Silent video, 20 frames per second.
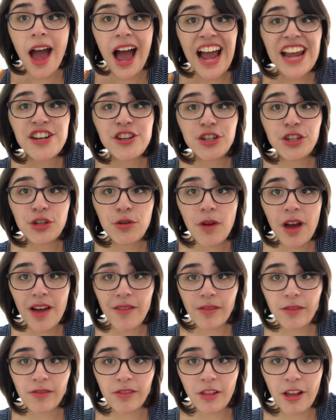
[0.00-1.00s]
I do have
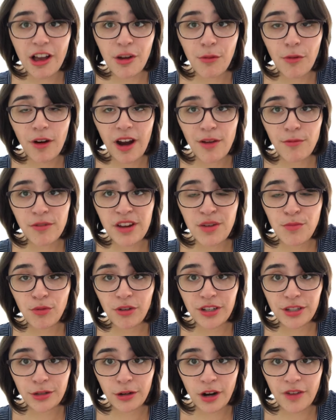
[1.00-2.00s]
a vlog where I read
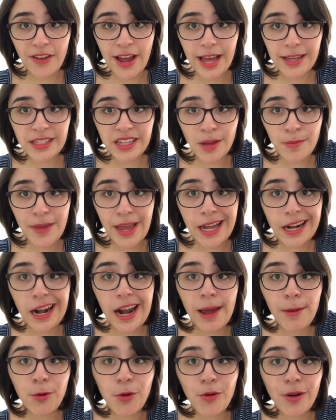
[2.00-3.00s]
Prisoner of Azkaban, and
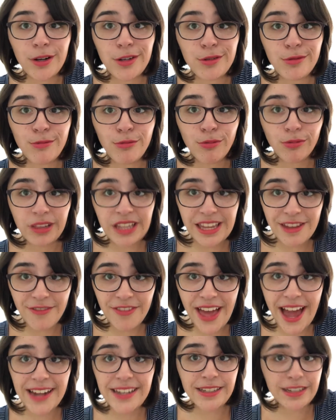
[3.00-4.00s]
I'm going to leave
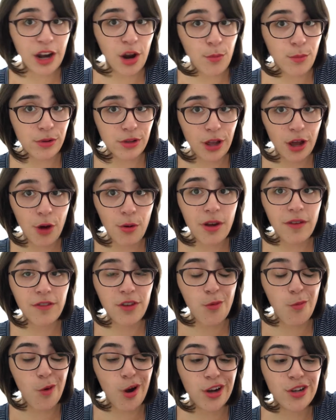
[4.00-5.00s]
that down below if
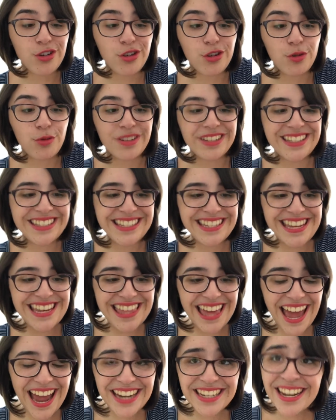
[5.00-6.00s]
you want to see
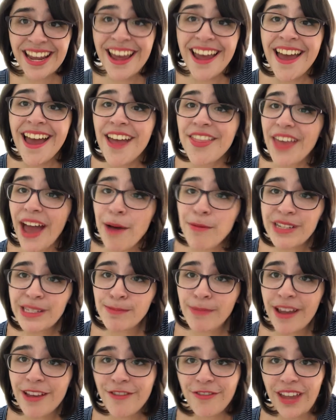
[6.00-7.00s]
that. That was
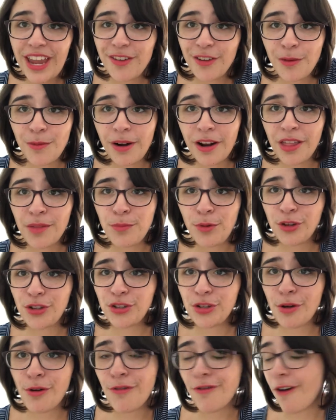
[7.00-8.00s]
my favorite one of the books
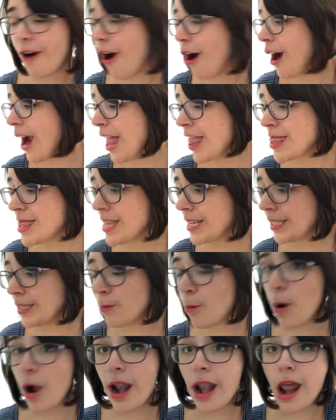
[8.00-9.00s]
so far, and this
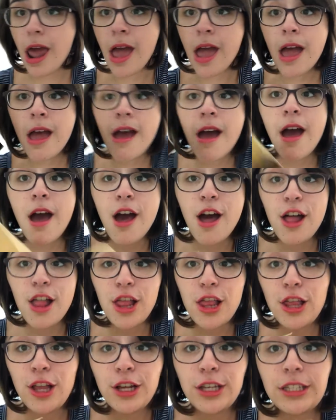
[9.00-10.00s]
one
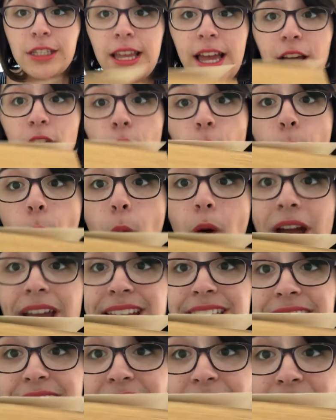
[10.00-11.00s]
looks like
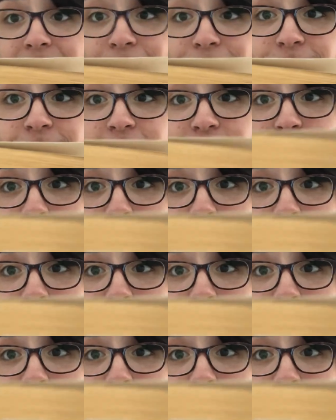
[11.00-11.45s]
quite a hefty